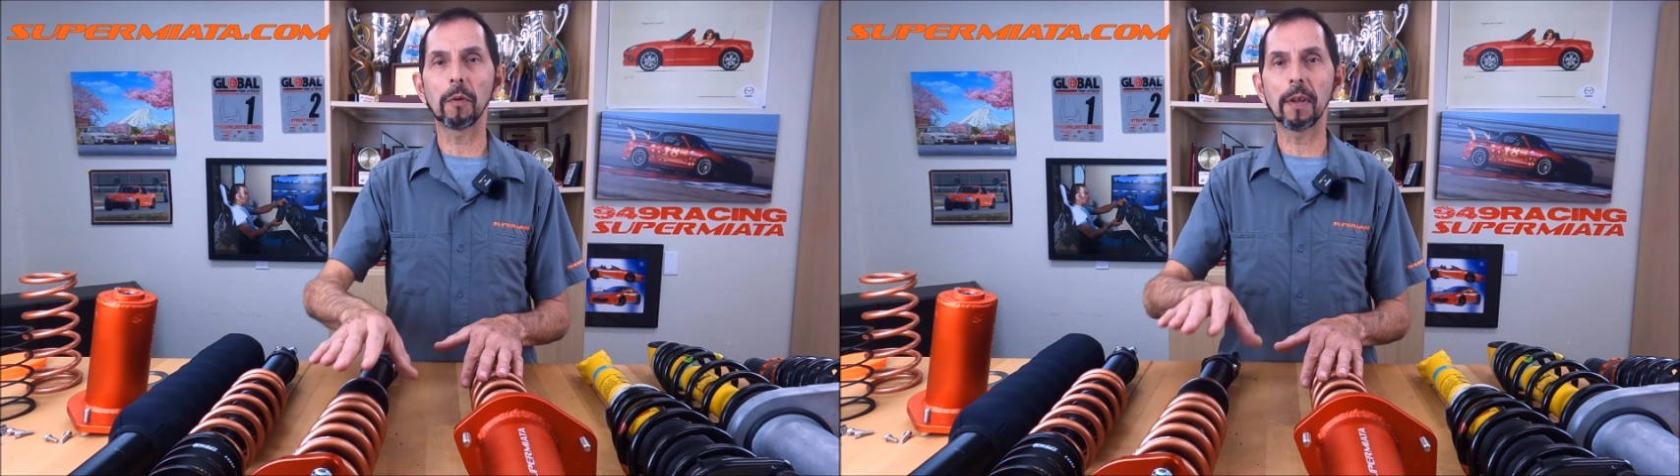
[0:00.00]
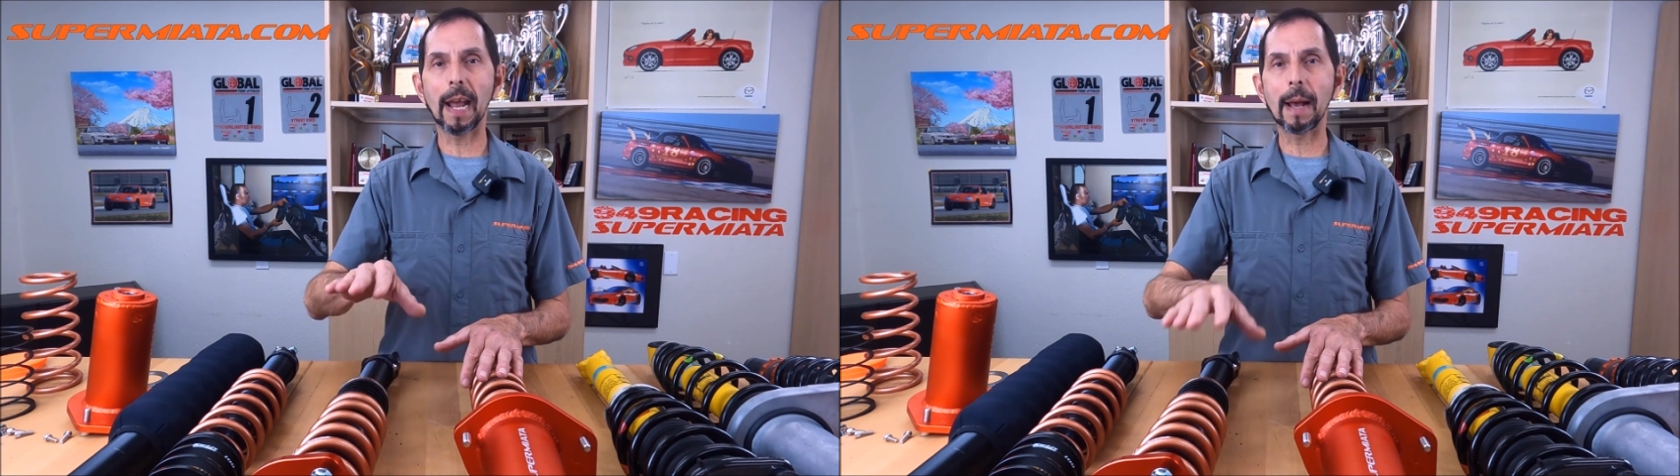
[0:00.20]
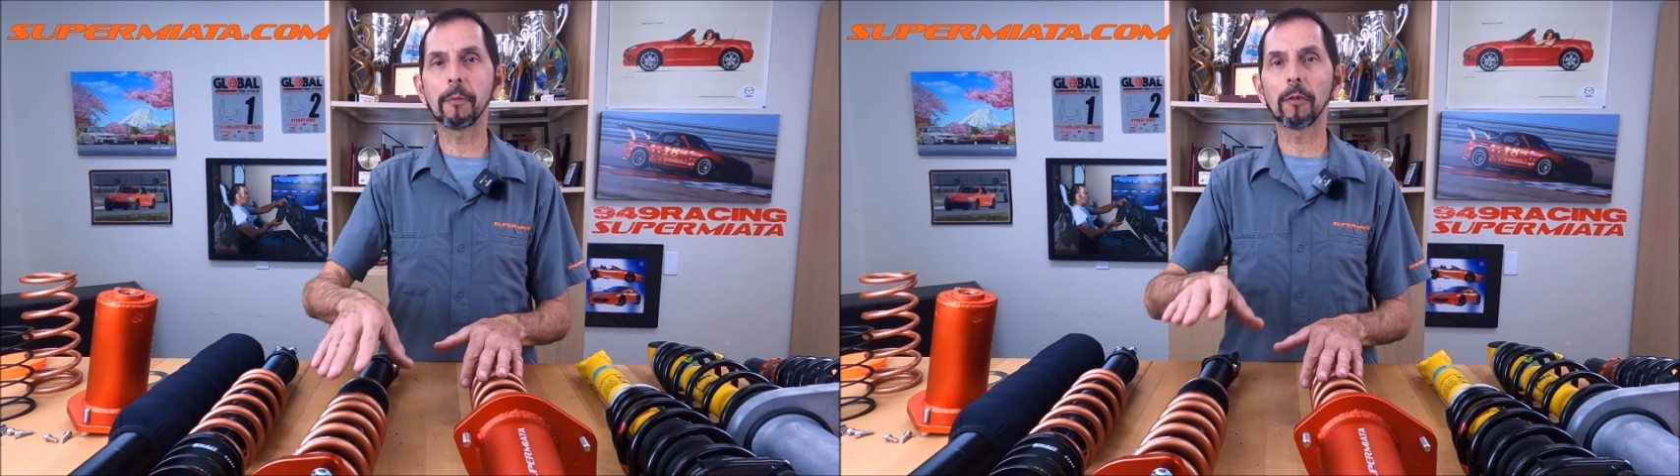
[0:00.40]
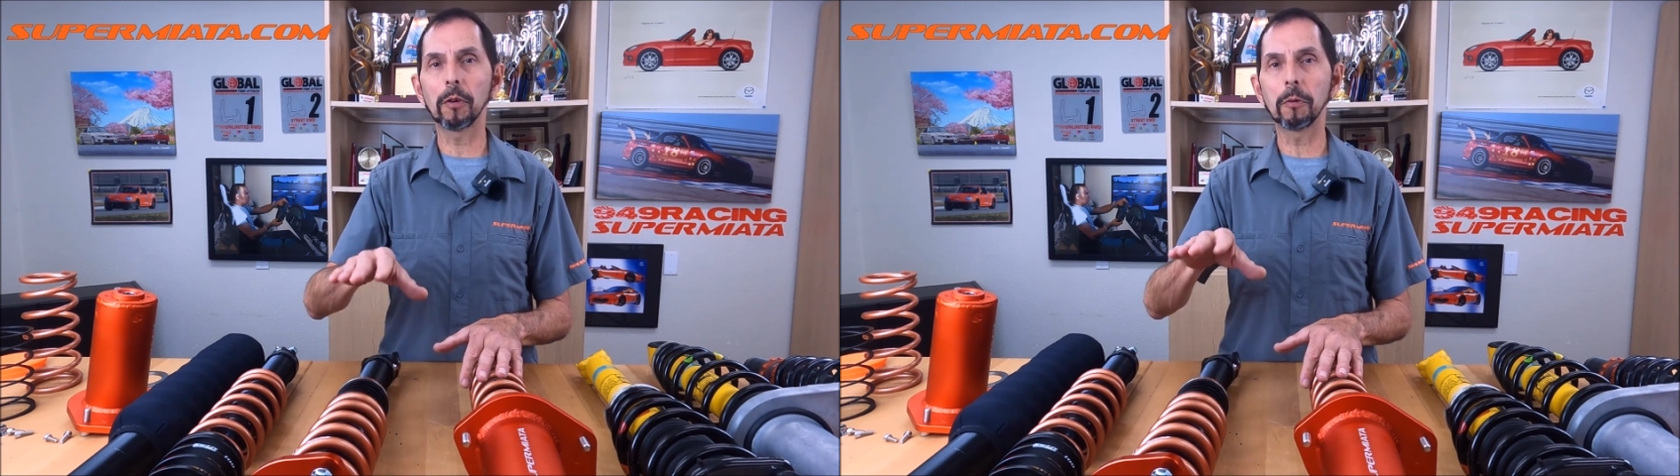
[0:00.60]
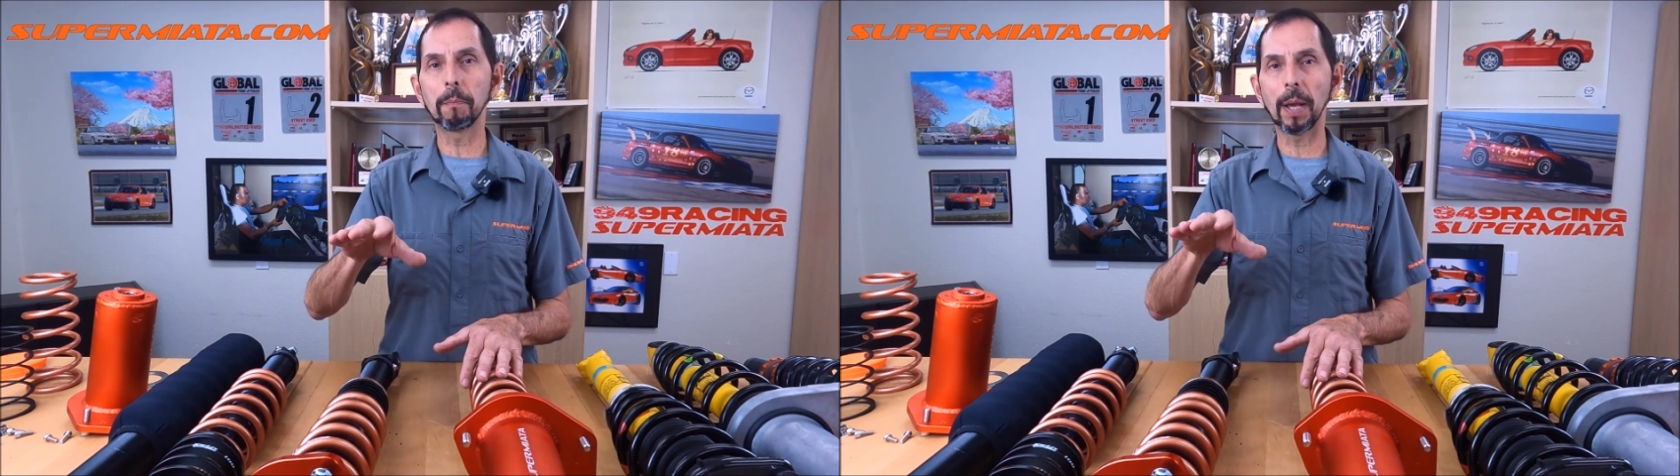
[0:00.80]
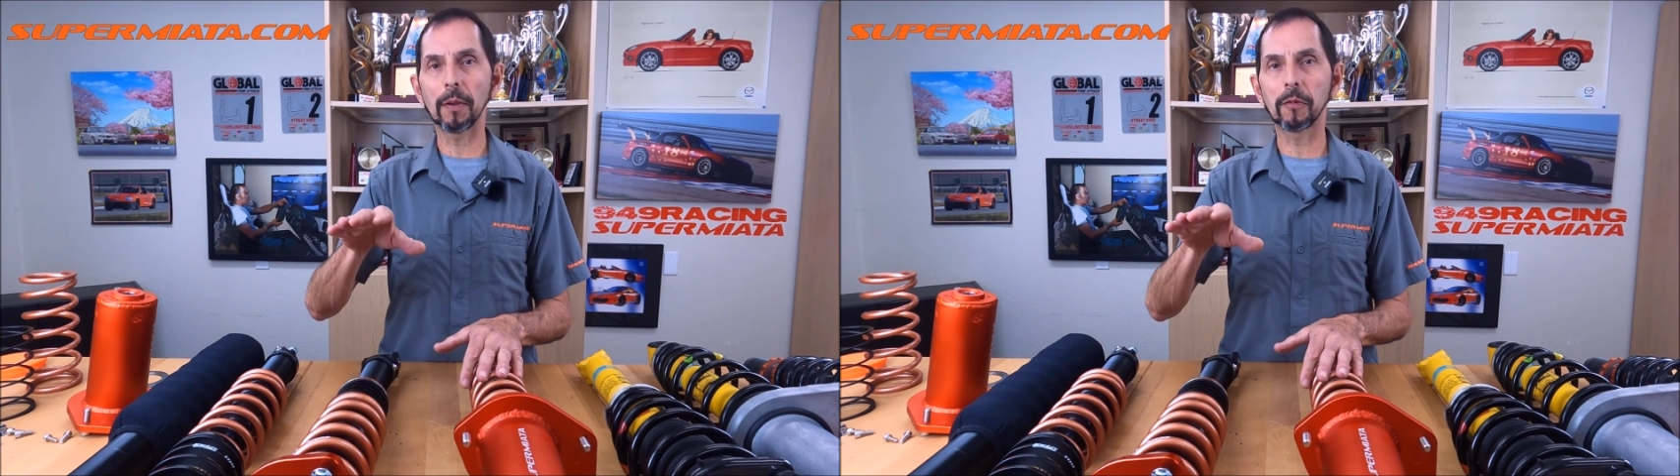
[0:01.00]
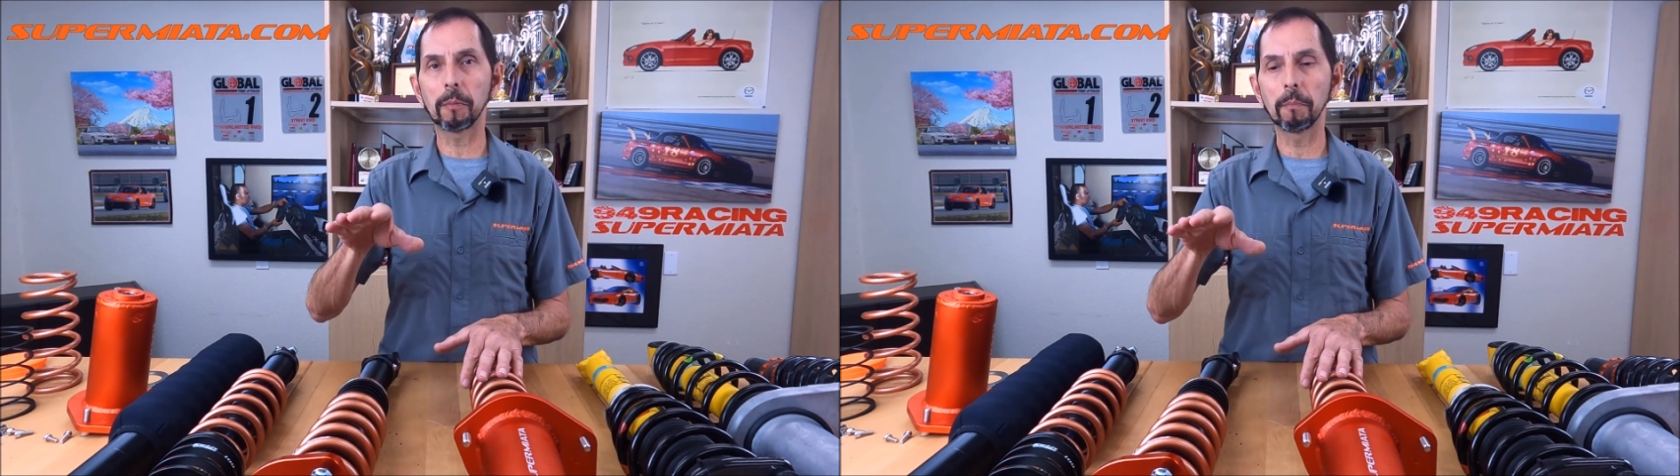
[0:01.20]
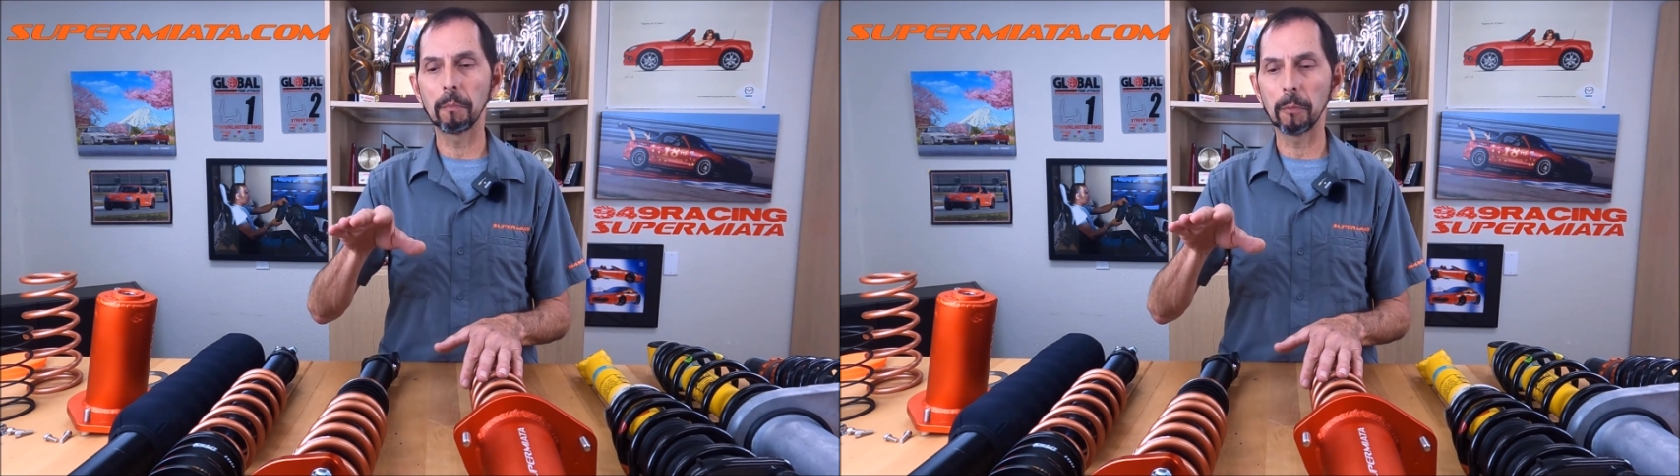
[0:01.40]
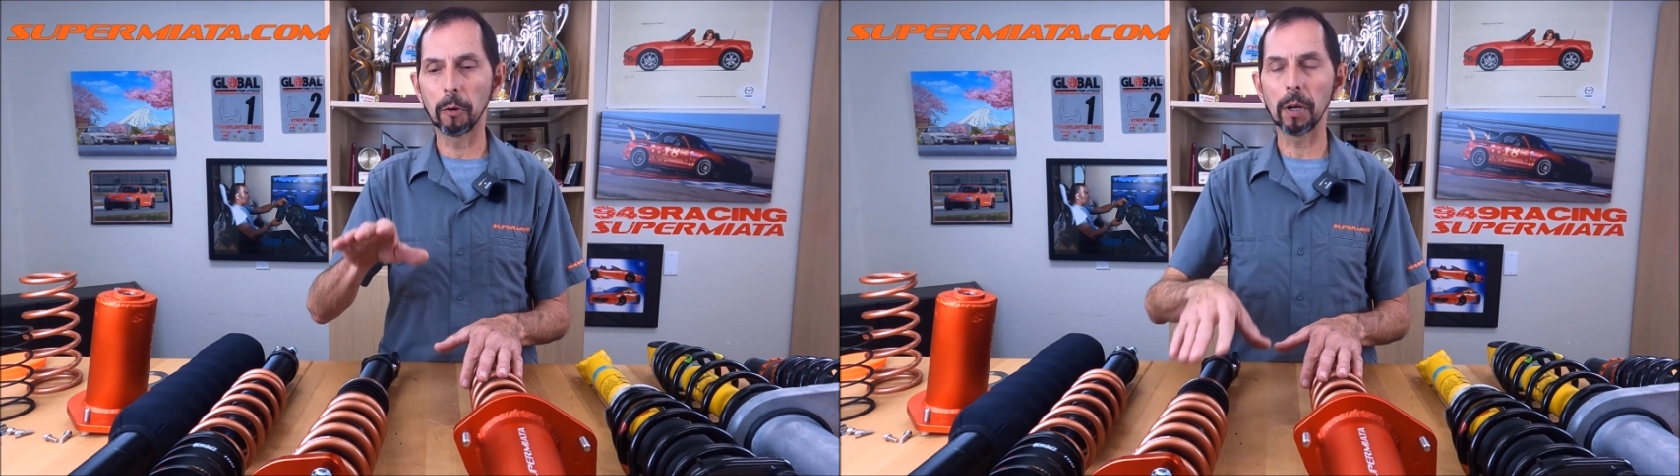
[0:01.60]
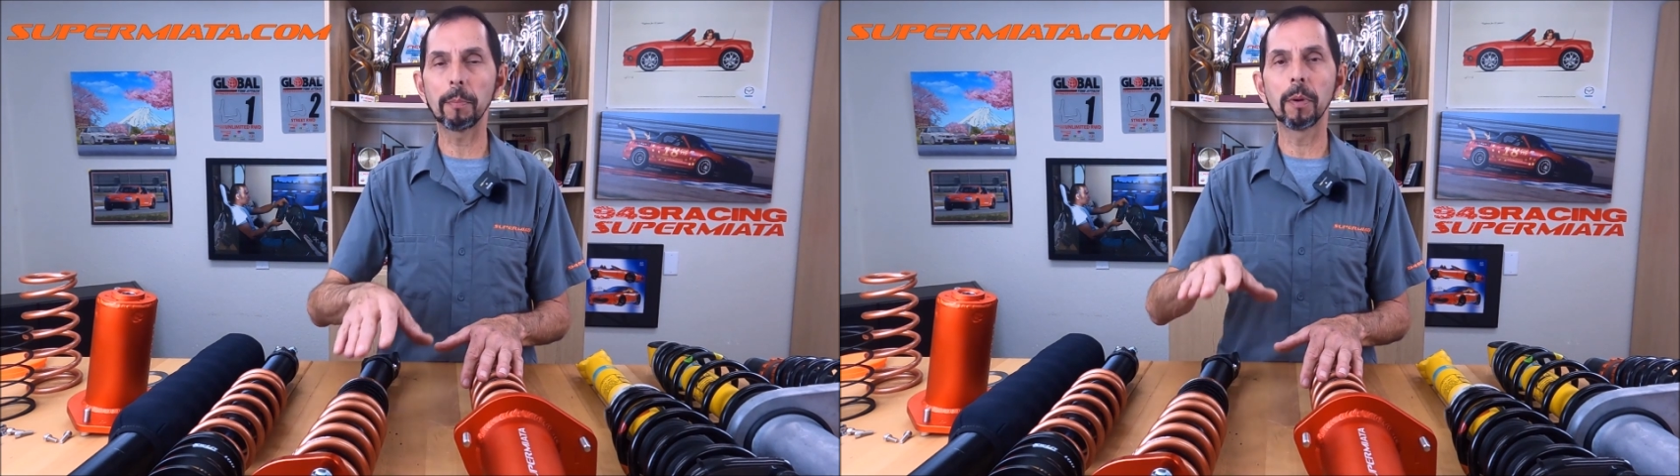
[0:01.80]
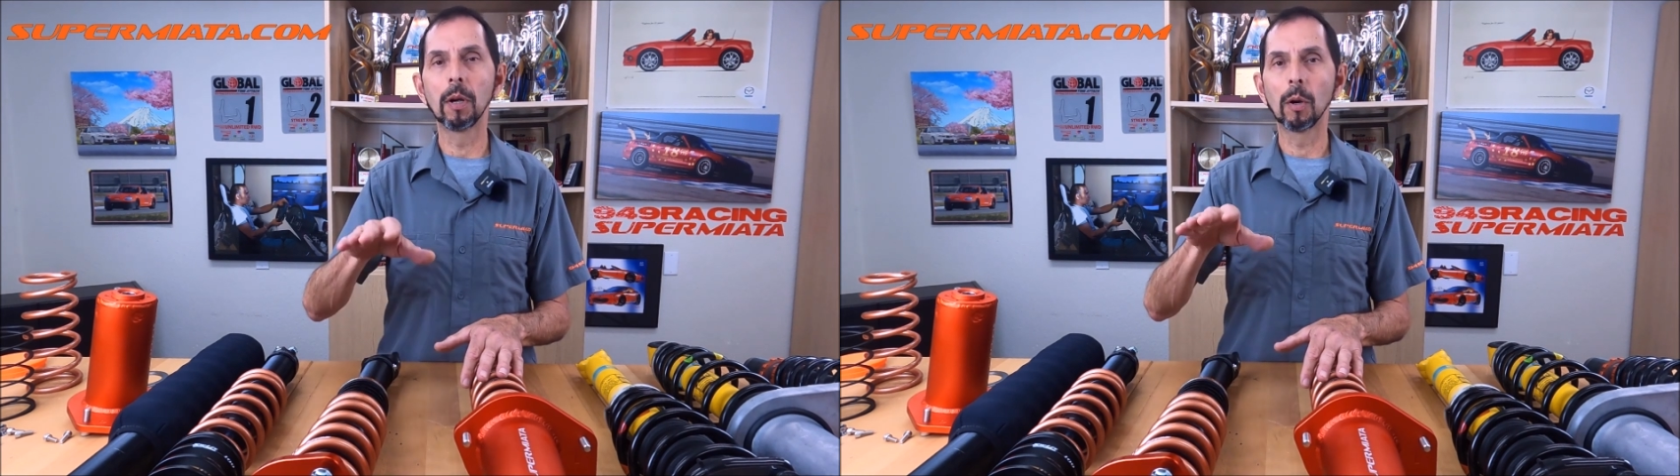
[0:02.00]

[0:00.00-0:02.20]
the absolute best grip,